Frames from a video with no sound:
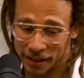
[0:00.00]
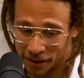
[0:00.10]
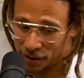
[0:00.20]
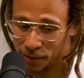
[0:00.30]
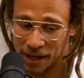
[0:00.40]

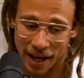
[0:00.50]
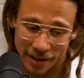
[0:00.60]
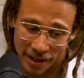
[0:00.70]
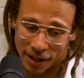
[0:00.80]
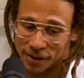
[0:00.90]
you can't
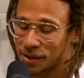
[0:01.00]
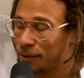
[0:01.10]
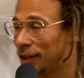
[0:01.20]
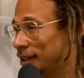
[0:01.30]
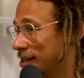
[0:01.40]
tell
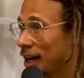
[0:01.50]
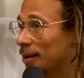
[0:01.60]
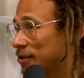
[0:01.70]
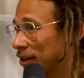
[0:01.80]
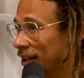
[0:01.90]
someone to
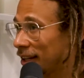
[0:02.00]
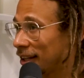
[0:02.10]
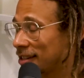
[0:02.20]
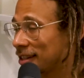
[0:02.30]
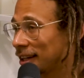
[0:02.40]
stop drinking.
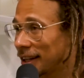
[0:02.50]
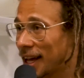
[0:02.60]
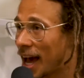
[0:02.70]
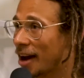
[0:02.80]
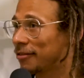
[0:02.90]
It's like
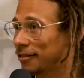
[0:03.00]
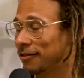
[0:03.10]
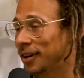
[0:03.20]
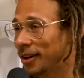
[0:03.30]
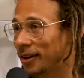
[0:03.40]
they have to
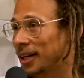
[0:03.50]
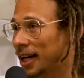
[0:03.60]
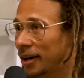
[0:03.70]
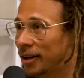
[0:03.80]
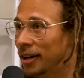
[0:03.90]
figure it
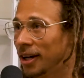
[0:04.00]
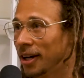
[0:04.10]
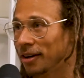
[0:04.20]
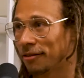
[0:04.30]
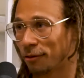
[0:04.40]
out
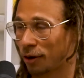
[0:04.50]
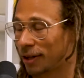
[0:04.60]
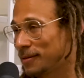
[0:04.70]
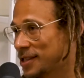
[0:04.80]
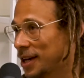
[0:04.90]
for
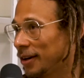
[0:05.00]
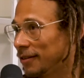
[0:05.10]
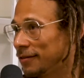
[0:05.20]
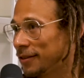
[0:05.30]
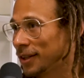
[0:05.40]

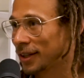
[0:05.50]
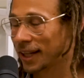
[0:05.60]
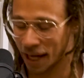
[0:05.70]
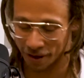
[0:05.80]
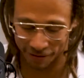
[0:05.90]
themselves.
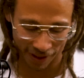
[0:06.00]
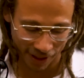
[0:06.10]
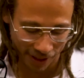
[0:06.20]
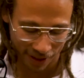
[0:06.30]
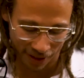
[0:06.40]
They have to
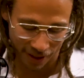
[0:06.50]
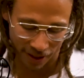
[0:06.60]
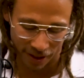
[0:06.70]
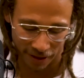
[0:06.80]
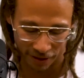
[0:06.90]
hit
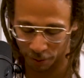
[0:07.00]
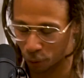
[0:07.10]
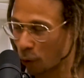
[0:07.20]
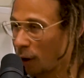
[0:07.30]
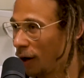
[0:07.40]
the
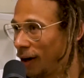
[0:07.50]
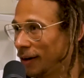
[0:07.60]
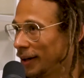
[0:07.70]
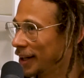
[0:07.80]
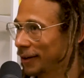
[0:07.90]

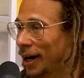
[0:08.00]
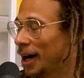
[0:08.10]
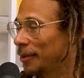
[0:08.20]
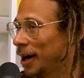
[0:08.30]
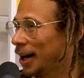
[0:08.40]
wall, hit
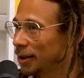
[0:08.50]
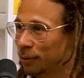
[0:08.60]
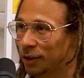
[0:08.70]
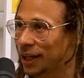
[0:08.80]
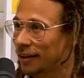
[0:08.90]
rock bottom,
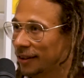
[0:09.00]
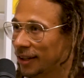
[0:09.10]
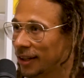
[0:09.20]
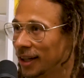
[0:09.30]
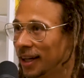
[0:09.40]

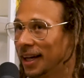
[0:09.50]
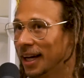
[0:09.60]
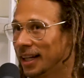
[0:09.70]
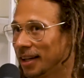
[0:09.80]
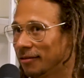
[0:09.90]
whatever.
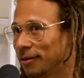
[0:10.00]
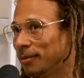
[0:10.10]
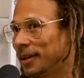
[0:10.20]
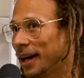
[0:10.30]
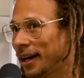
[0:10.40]
And then from
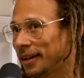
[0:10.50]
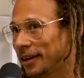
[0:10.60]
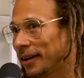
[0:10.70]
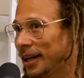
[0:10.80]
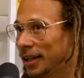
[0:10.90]
there,
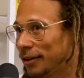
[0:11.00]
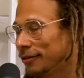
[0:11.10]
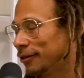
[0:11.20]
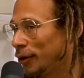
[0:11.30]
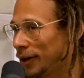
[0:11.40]
their inner
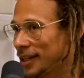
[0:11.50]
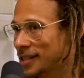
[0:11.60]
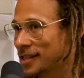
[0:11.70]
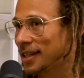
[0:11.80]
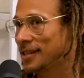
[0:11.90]

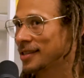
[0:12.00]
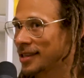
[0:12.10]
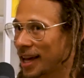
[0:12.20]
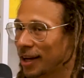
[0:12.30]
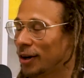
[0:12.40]
voice needs to
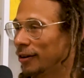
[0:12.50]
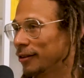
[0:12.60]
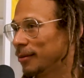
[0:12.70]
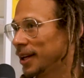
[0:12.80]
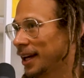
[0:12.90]
take over
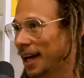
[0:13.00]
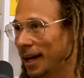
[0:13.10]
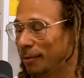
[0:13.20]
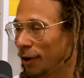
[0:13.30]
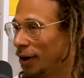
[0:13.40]
and be like,
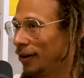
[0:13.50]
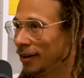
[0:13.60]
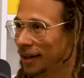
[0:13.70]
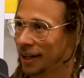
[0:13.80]
hey, bro,